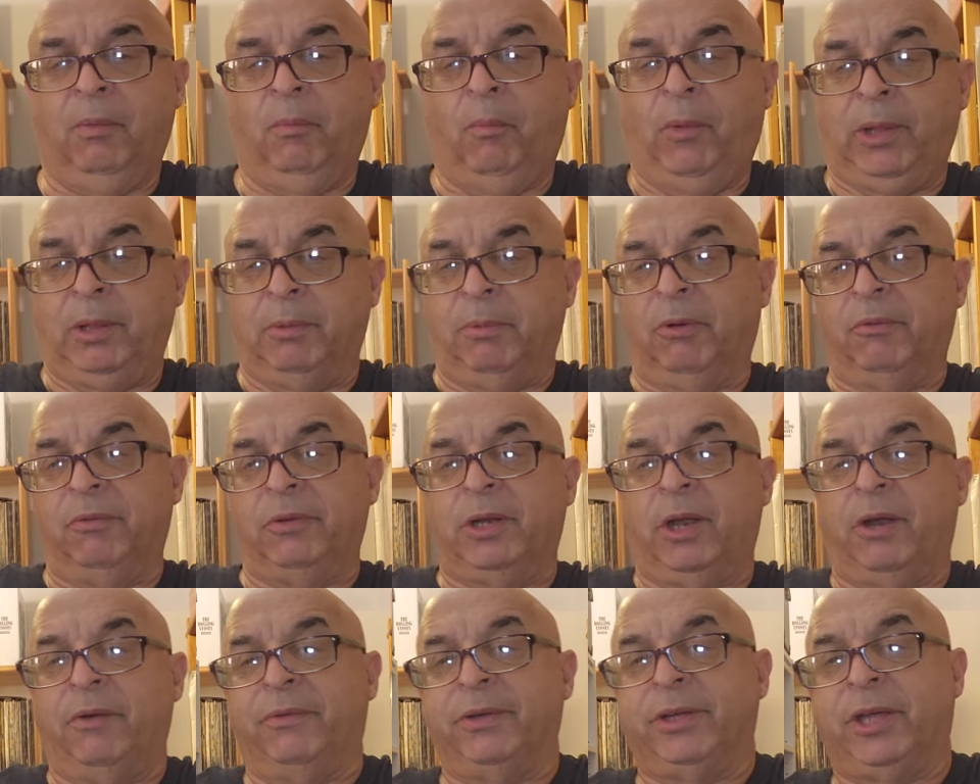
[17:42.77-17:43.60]
Ring the bell for
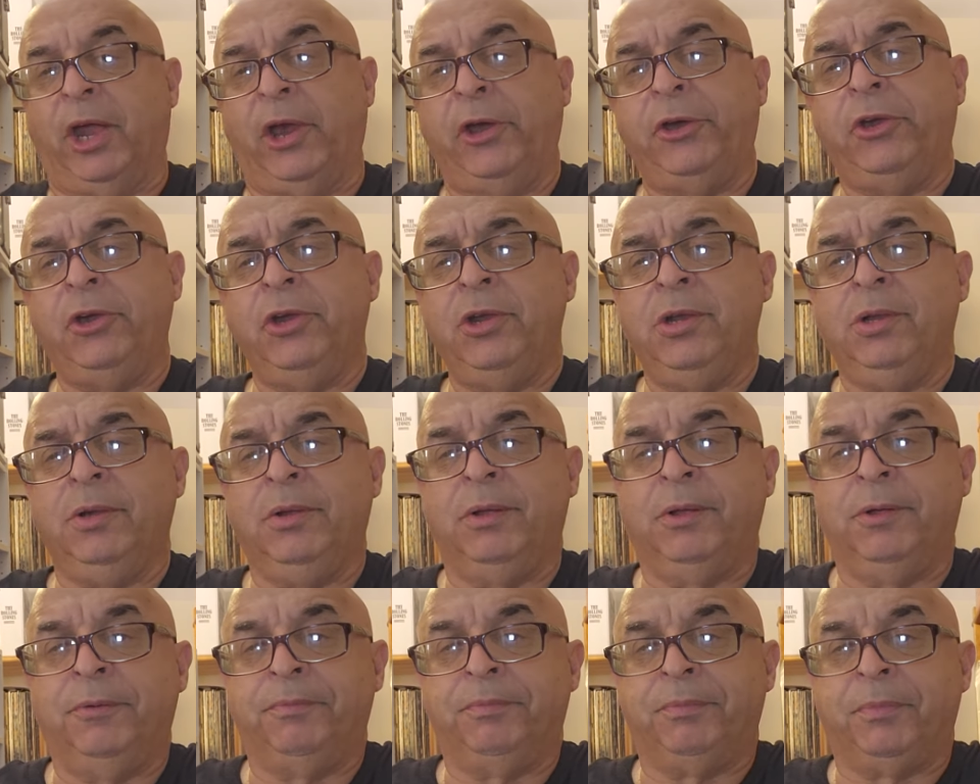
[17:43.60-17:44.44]
notification.
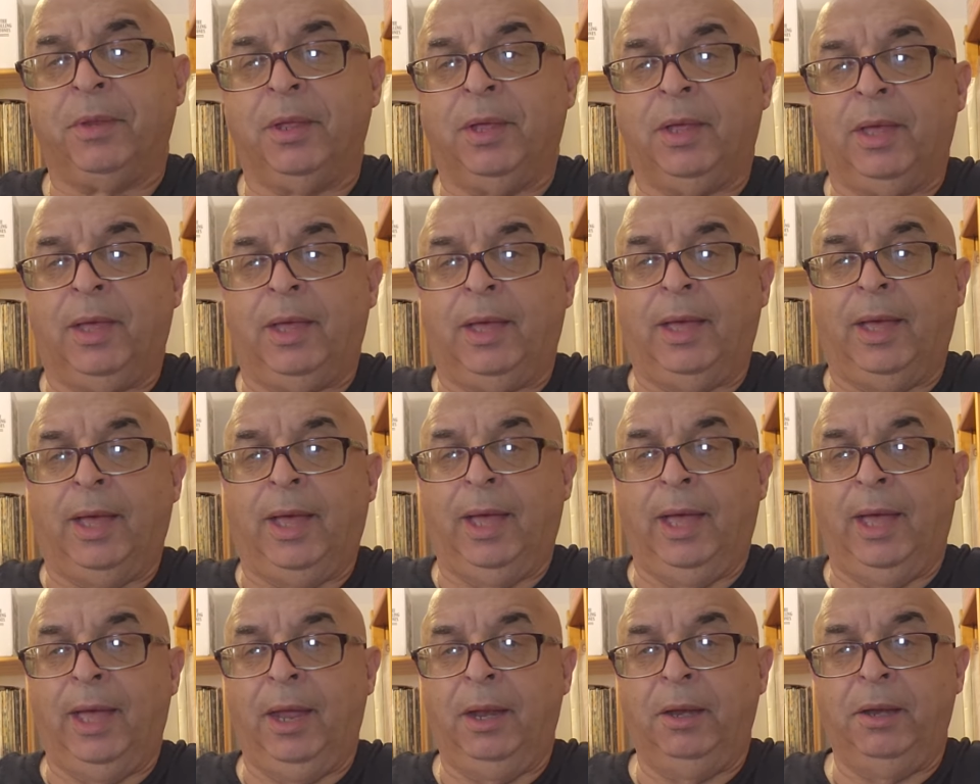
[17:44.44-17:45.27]

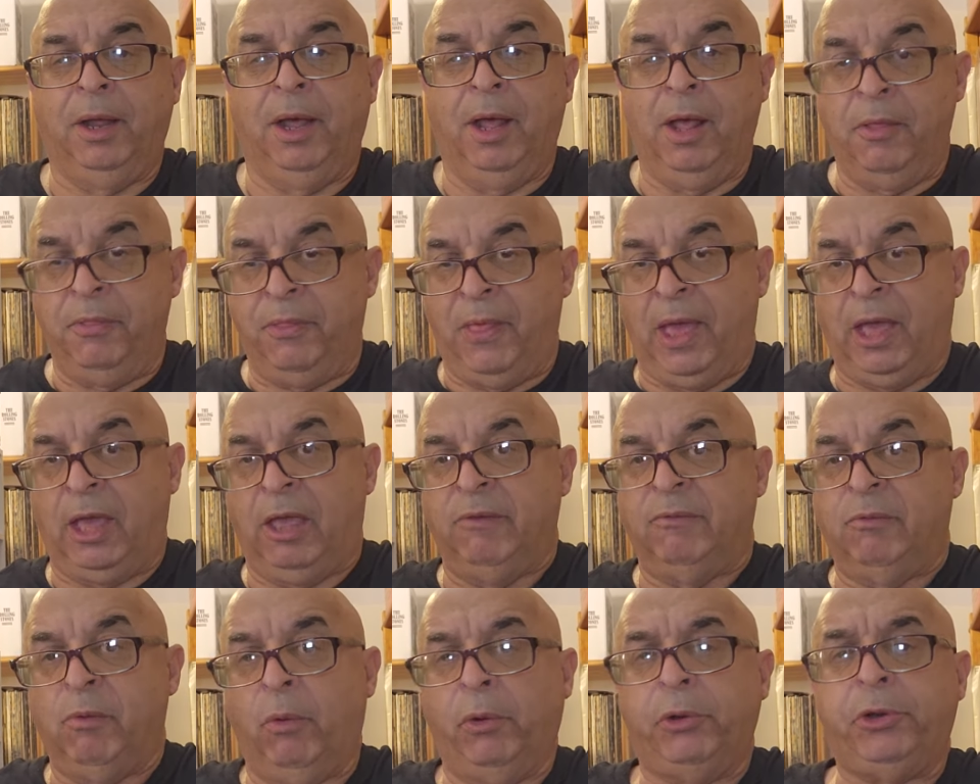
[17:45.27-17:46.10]
And thank
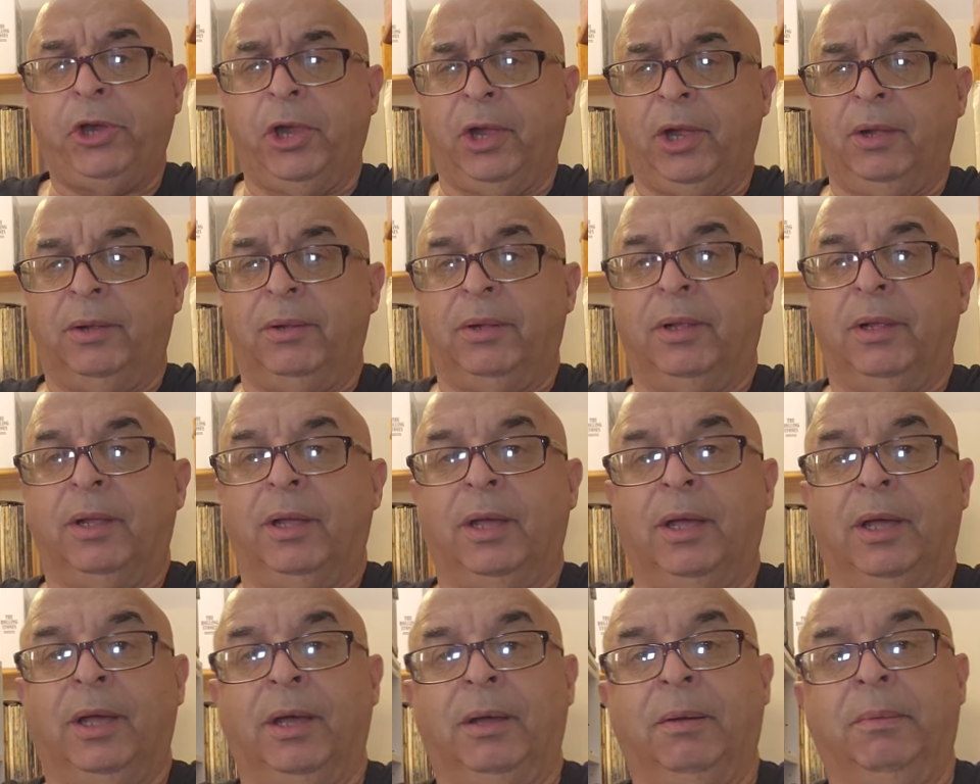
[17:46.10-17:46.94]
you for watching.
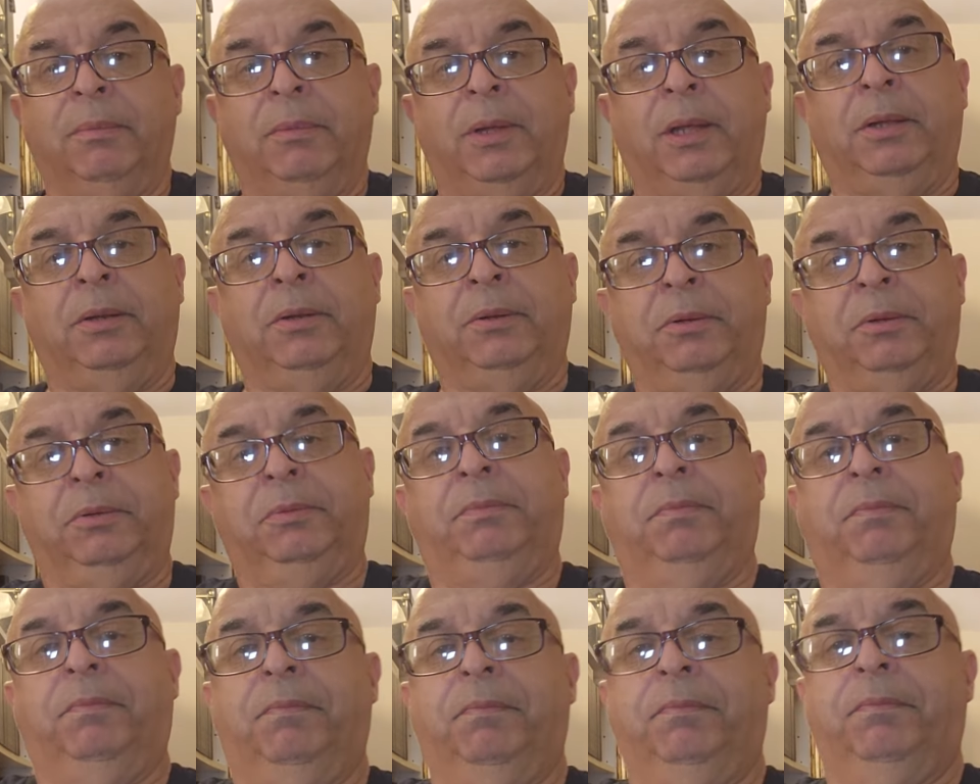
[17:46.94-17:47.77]
And
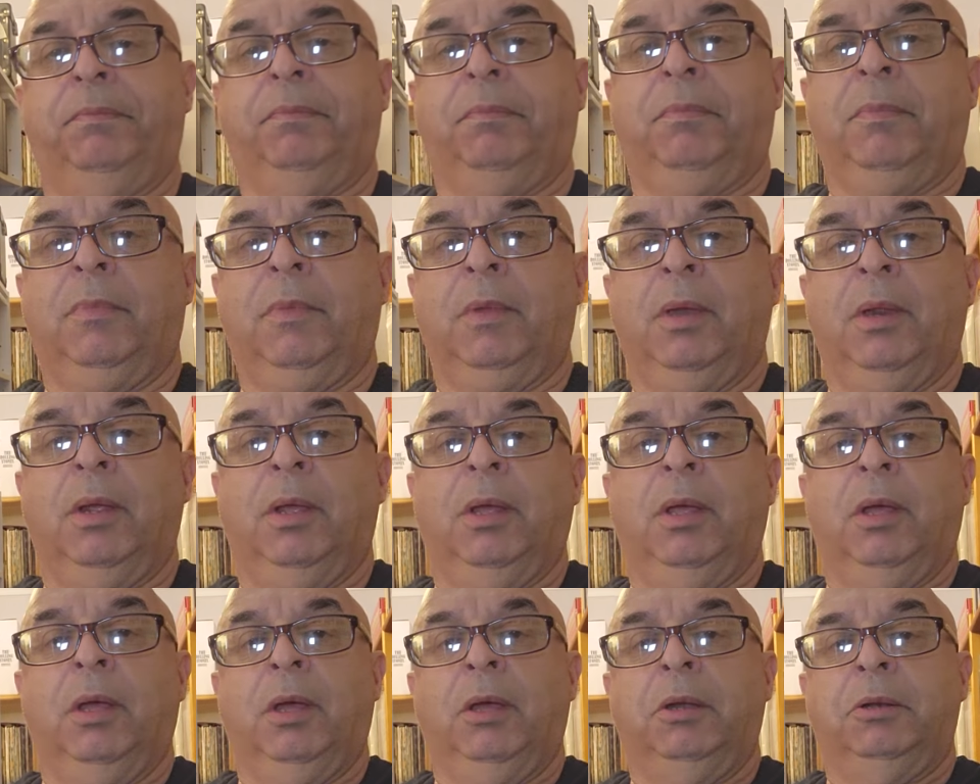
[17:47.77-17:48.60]

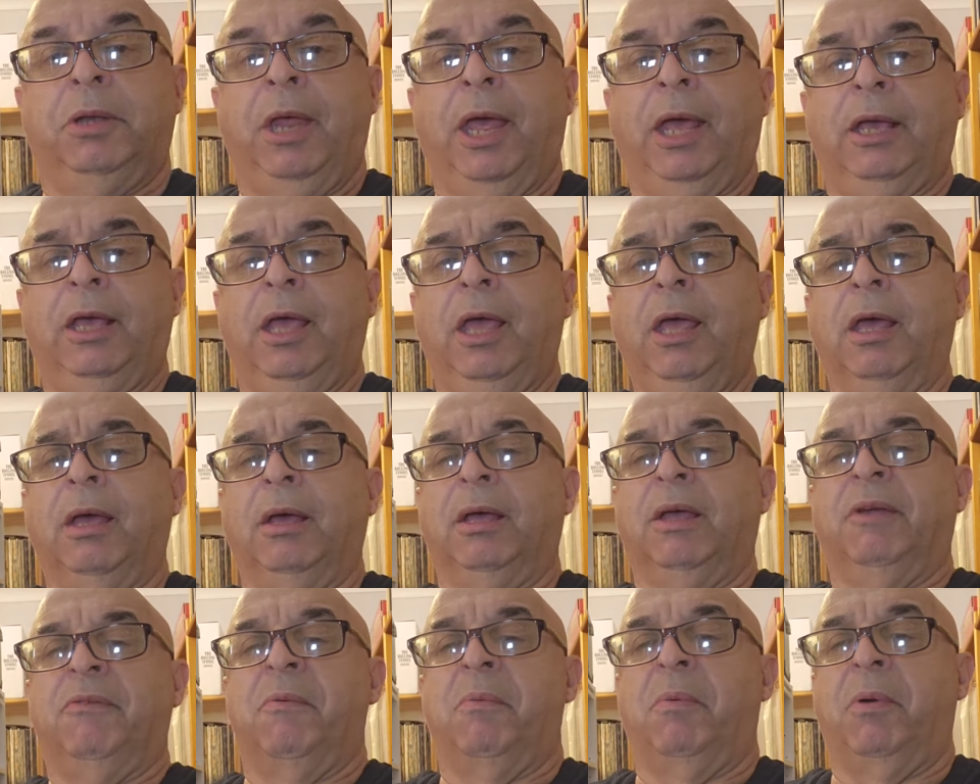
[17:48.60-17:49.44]
take
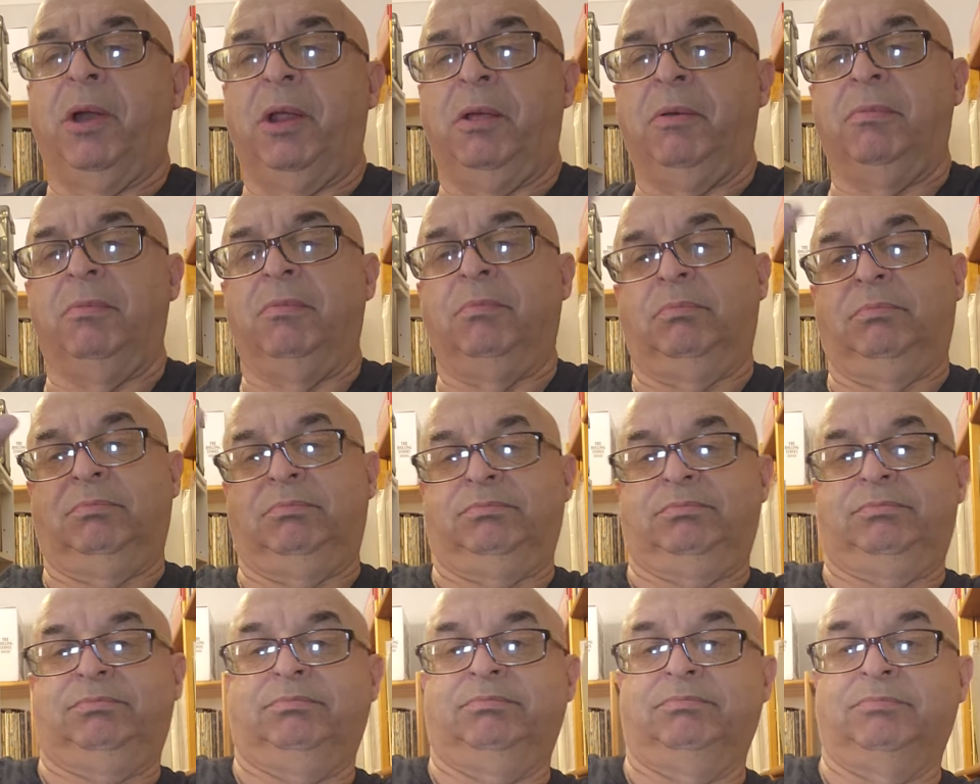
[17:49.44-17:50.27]
care, everybody.
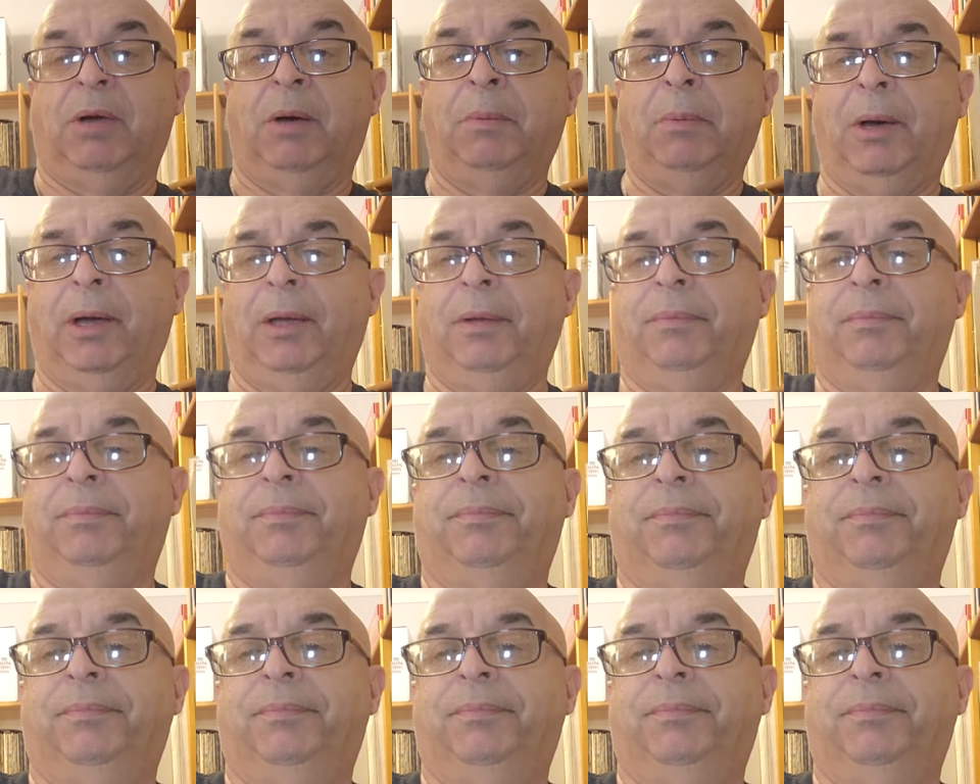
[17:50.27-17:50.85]
Bye-bye.